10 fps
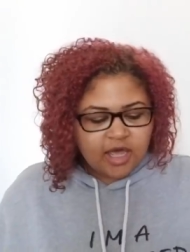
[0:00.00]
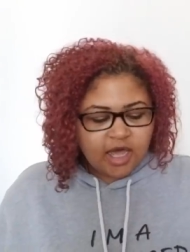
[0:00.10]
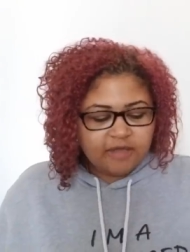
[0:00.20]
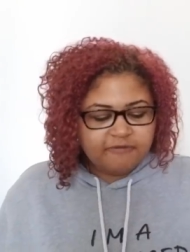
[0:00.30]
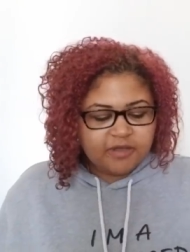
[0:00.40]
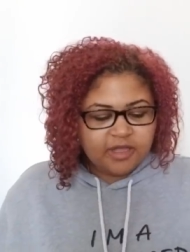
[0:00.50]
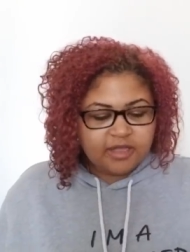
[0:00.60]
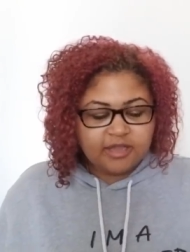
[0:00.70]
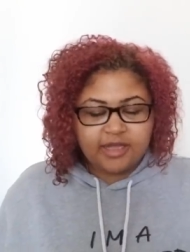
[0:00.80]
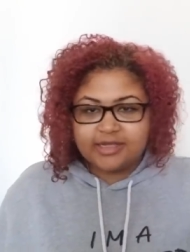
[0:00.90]
I feel
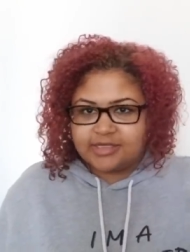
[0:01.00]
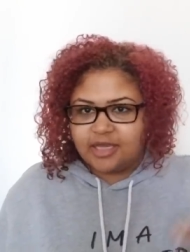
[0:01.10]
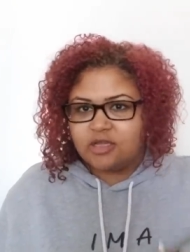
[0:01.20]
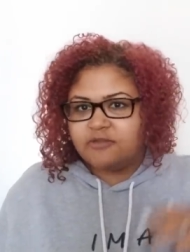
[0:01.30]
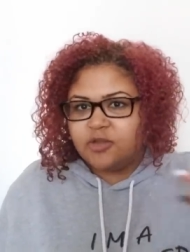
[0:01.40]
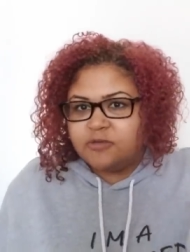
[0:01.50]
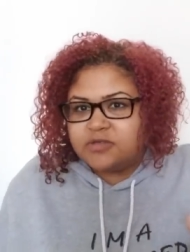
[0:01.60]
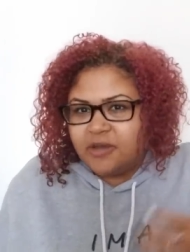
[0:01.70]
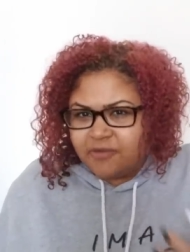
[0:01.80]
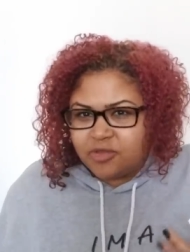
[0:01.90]
like, like I said, you've, you've
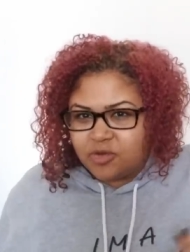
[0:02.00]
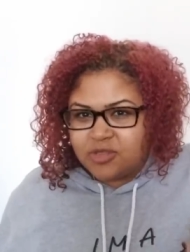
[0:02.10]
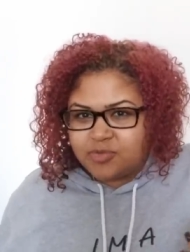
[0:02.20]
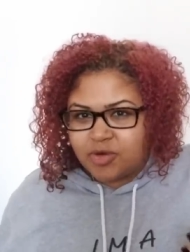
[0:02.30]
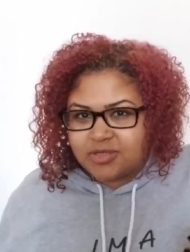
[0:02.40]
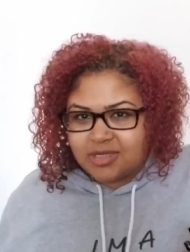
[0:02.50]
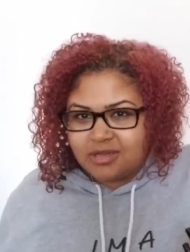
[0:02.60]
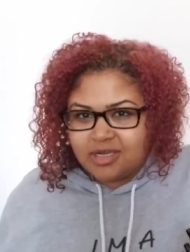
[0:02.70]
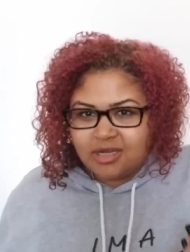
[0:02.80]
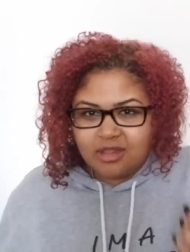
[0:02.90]
suffered through this
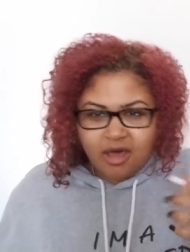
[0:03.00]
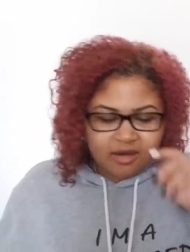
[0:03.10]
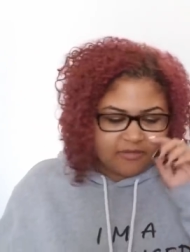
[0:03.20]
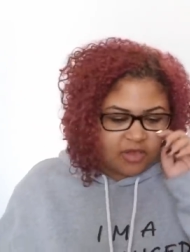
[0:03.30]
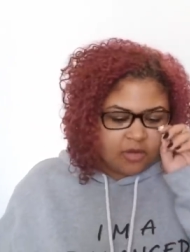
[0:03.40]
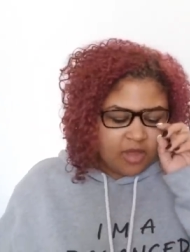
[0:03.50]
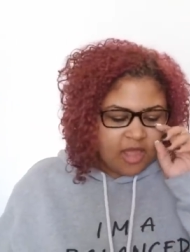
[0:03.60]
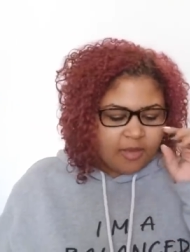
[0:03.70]
personally, a lot of you,